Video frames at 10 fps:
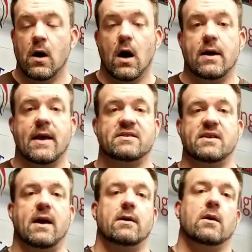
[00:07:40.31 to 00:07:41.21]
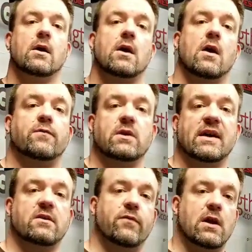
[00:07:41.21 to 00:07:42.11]
All right, that's it. If you
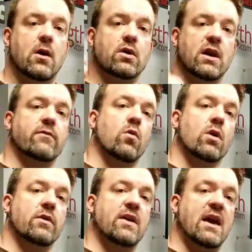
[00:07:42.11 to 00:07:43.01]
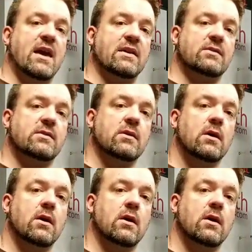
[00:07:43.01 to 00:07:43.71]
liked the video, give it one of these.